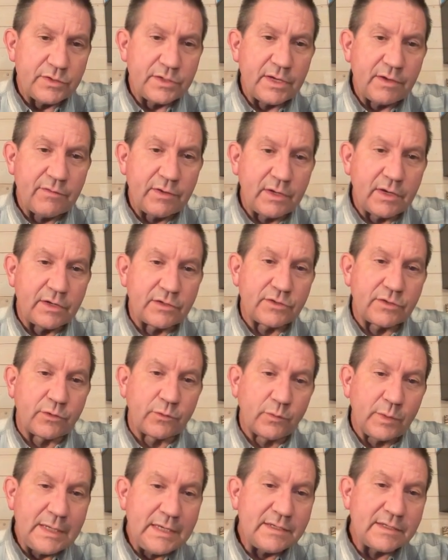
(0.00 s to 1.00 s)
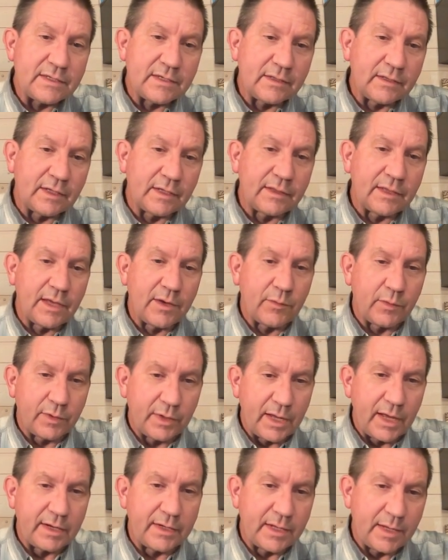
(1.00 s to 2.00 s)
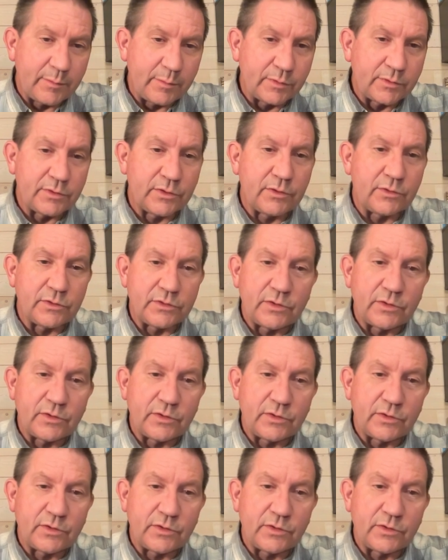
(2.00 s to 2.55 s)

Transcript: is giving us the reason that they were not able to.